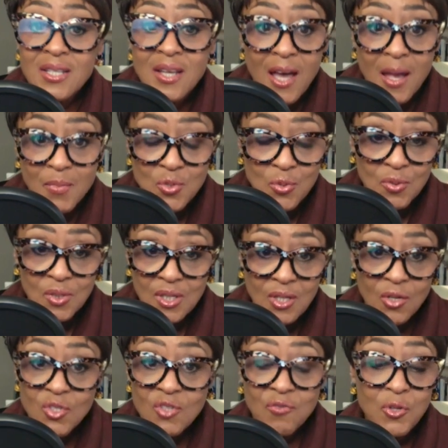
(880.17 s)
times through the
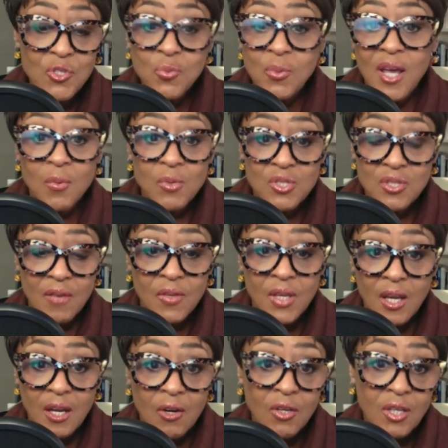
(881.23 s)
years. First, when I was on
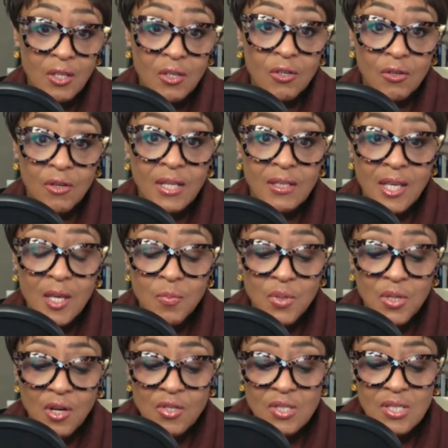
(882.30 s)
the air here at
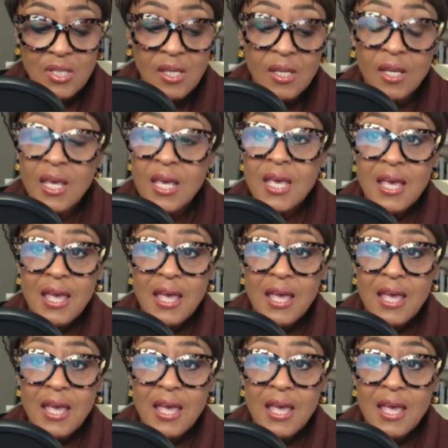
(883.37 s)
KPRC,